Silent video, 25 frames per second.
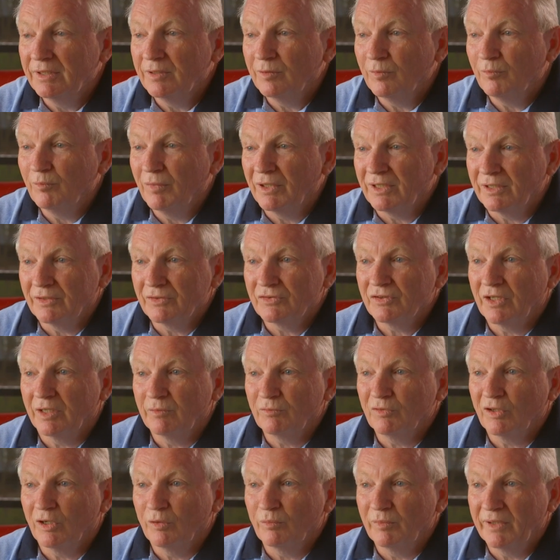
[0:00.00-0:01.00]
but at the same
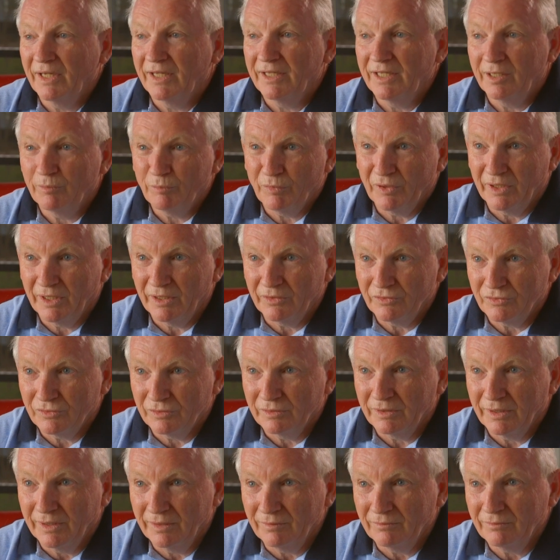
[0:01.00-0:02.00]
time we had
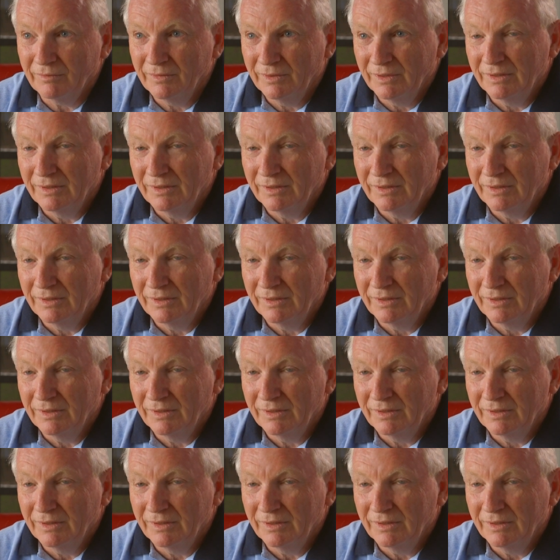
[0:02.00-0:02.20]
apprehension that